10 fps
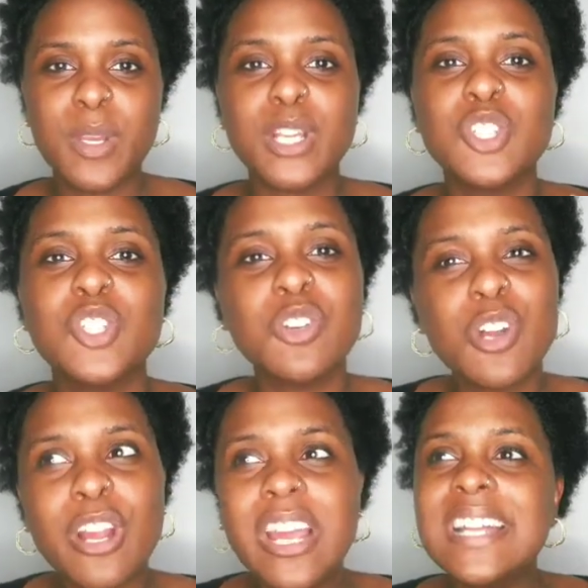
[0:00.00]
because
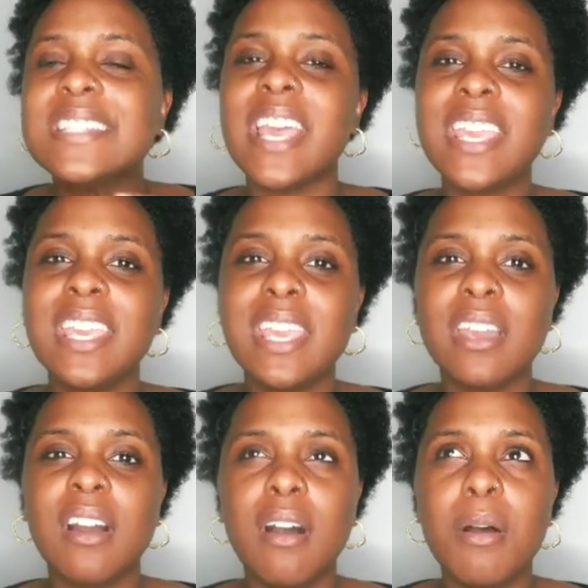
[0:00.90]
you're
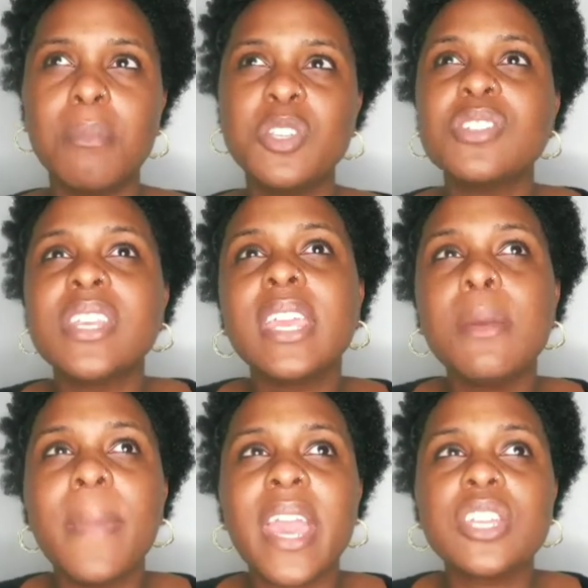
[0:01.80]
taking
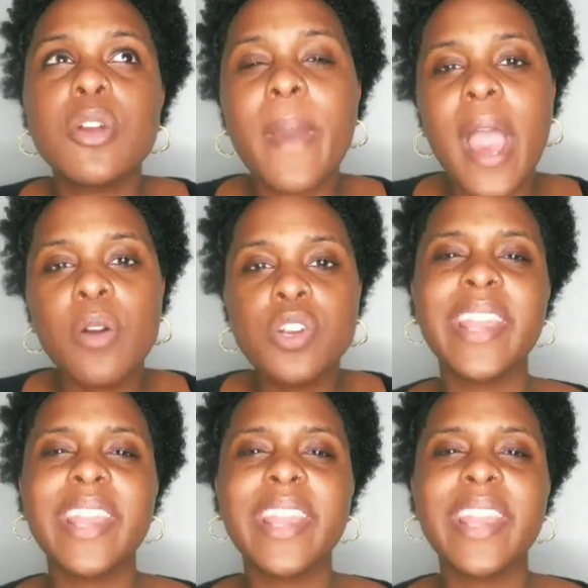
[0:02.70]
back your power.